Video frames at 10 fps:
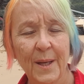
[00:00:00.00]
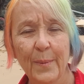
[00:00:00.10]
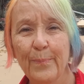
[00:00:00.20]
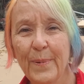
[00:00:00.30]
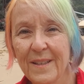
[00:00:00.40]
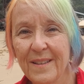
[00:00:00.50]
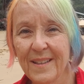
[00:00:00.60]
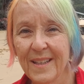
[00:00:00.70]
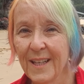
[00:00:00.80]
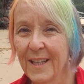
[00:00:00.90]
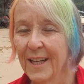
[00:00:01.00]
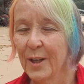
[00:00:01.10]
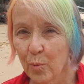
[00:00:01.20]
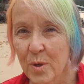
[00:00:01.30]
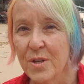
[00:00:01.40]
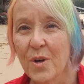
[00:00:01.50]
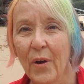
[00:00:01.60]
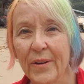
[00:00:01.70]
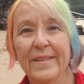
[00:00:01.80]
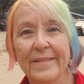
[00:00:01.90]
But it was not
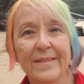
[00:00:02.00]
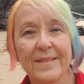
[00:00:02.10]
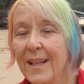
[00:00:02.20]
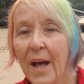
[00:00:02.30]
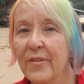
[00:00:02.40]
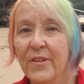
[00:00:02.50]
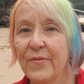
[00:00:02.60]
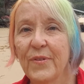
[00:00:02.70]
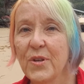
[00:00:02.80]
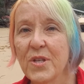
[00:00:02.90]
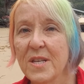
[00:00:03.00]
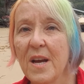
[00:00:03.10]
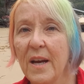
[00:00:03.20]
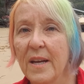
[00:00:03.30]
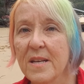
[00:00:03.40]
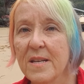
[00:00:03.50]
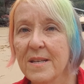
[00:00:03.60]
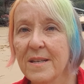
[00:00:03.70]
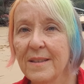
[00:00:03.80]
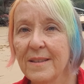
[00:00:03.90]
love at first sight.
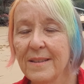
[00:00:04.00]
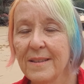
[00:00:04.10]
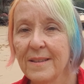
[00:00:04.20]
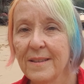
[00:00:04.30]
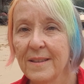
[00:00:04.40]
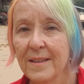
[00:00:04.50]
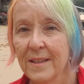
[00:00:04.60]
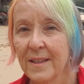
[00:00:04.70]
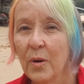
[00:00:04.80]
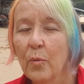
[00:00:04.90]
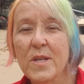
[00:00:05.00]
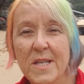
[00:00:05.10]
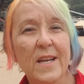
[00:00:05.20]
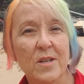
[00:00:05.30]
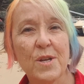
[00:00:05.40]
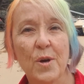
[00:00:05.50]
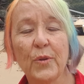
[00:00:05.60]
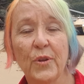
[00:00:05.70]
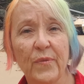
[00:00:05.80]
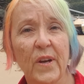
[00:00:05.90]
Rosette told
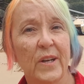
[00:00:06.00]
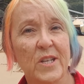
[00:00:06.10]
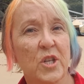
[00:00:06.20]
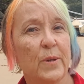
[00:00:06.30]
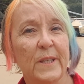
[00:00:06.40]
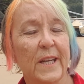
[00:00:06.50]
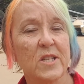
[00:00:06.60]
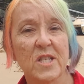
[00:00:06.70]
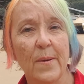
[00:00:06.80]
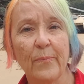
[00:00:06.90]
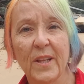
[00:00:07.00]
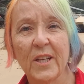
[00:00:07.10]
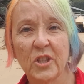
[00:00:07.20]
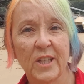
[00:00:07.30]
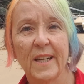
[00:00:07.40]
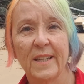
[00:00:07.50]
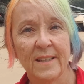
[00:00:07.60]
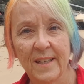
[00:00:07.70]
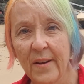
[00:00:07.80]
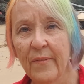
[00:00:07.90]
the fairy Turbotine something she had
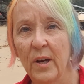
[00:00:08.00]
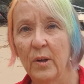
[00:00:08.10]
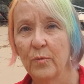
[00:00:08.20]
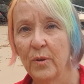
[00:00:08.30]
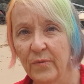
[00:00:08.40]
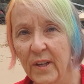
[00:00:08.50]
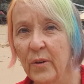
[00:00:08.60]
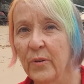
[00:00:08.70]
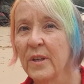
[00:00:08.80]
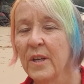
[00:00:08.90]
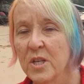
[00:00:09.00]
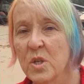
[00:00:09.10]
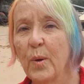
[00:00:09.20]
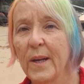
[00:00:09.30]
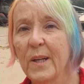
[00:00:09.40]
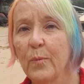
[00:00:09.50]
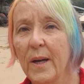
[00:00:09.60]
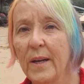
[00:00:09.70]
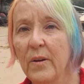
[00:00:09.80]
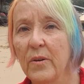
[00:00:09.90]
never revealed to
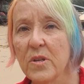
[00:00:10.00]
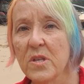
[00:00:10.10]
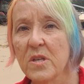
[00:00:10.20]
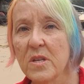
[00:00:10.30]
anyone else.